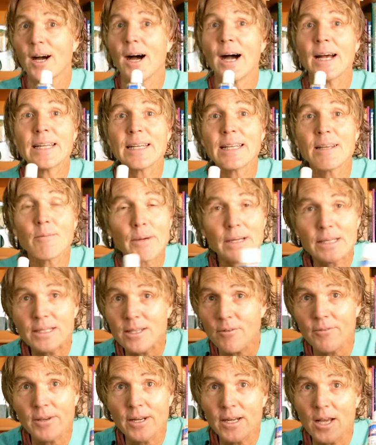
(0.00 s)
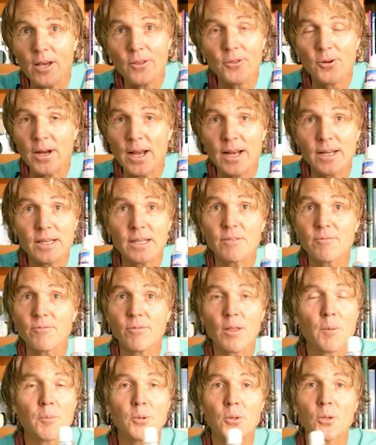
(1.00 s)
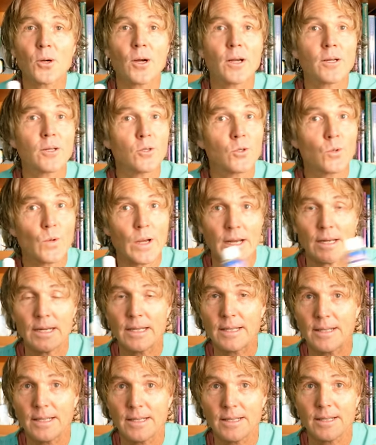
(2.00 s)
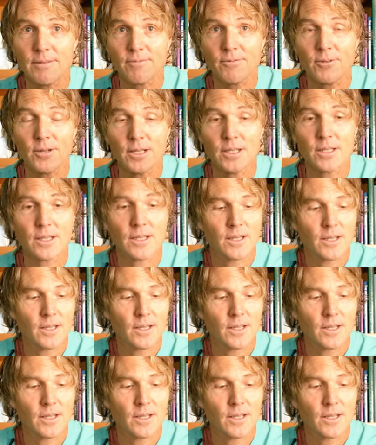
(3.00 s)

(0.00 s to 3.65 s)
I didn't give myself any other anti-inflammatory. I didn't do anything different.